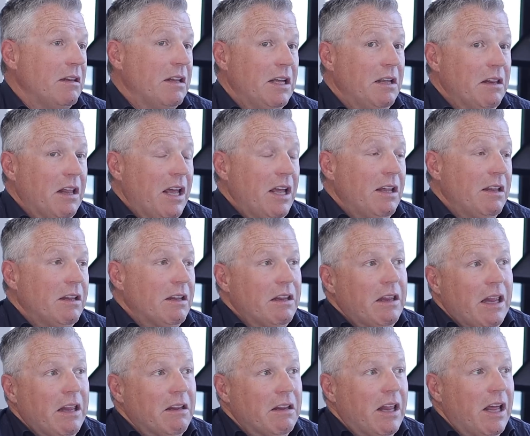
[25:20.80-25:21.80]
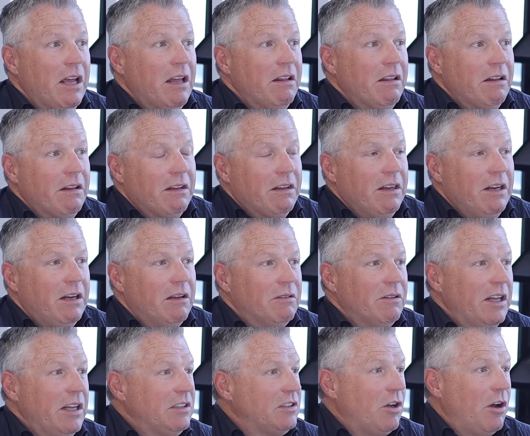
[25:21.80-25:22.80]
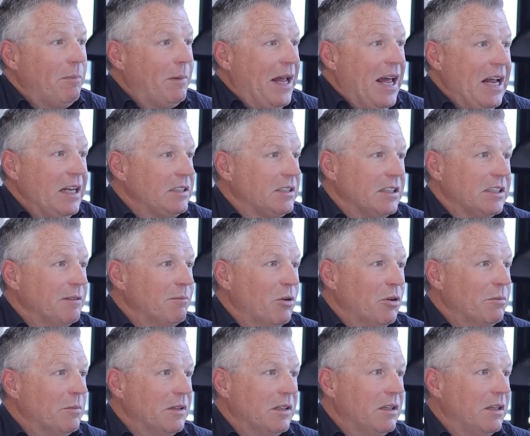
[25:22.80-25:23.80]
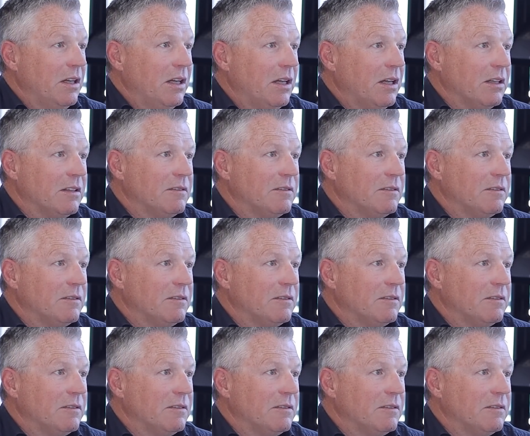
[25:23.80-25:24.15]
They're top cats at the moment, aren't they?